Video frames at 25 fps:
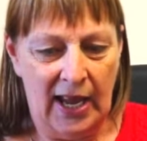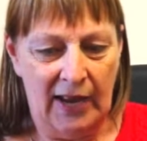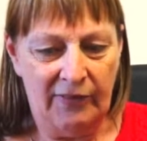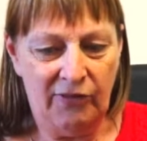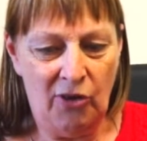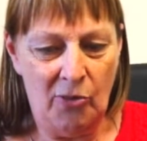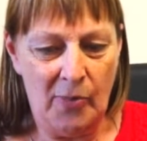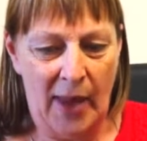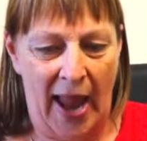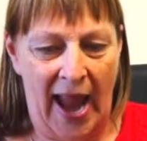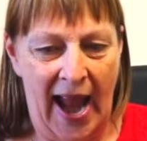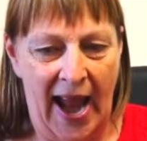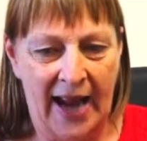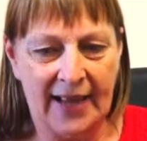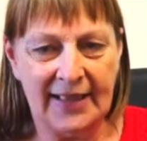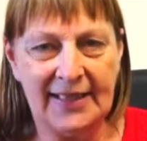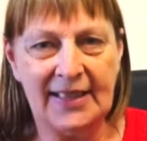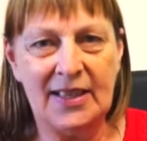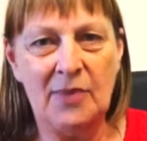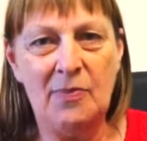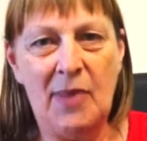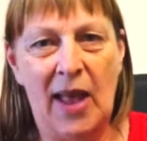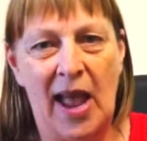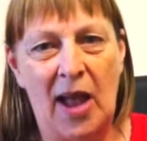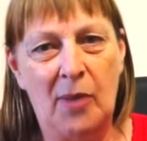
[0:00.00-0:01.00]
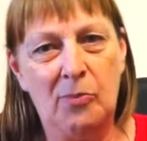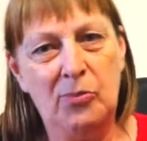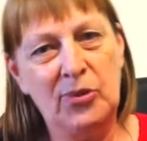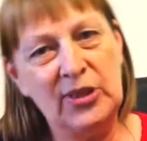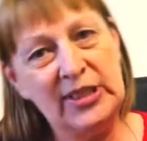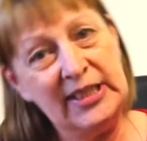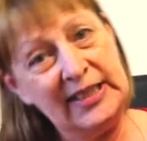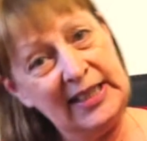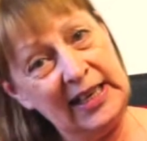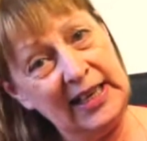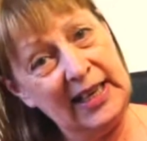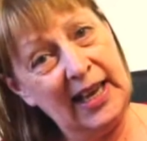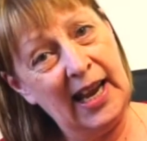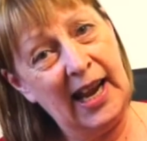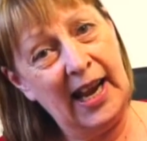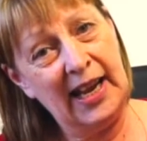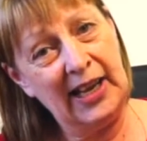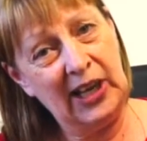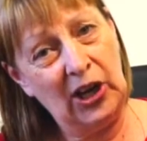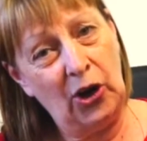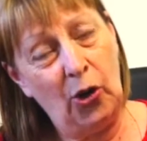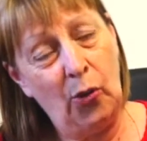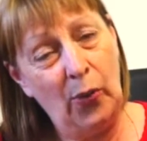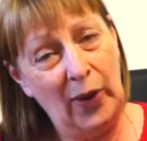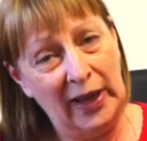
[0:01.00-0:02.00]
from Acts about Priscilla
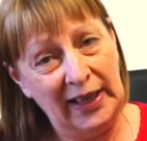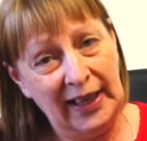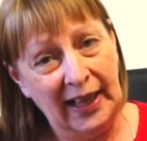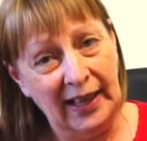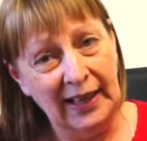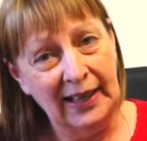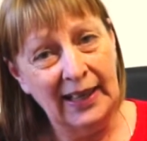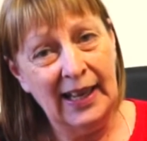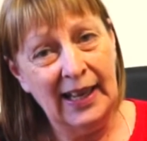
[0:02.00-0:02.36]
and Aquila,